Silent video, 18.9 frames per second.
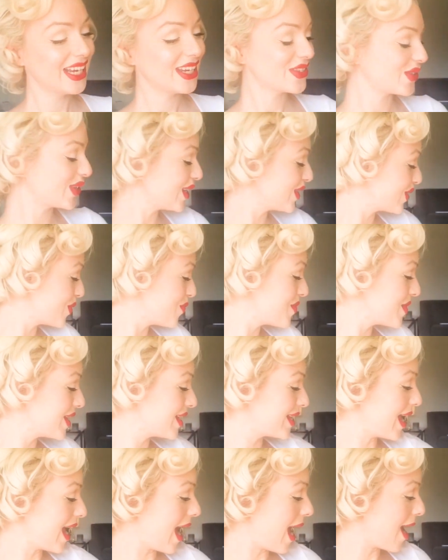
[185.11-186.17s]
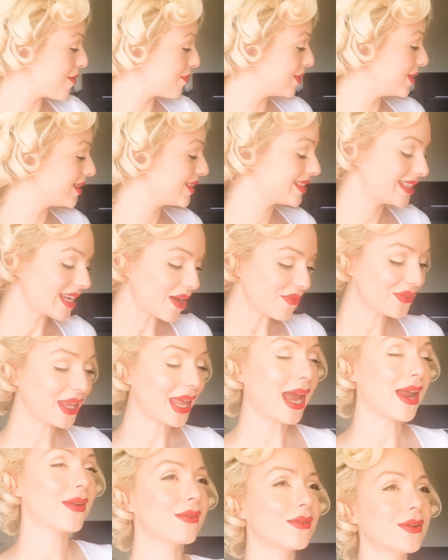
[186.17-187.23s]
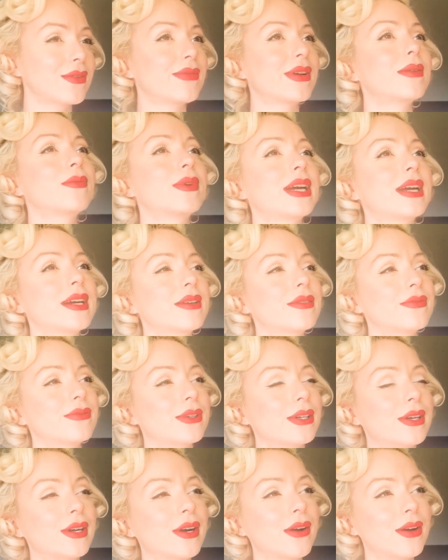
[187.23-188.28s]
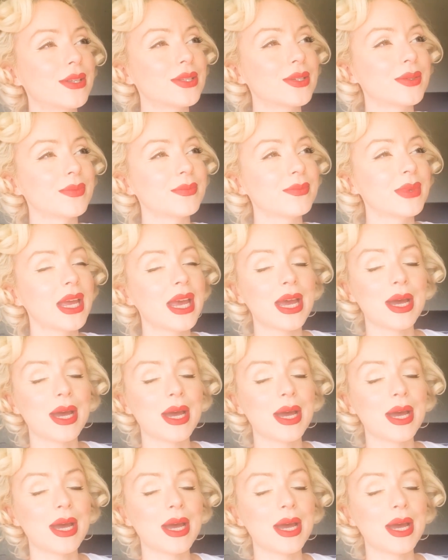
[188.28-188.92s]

So that's something that I would definitely, I don't know if I wear it for autumn,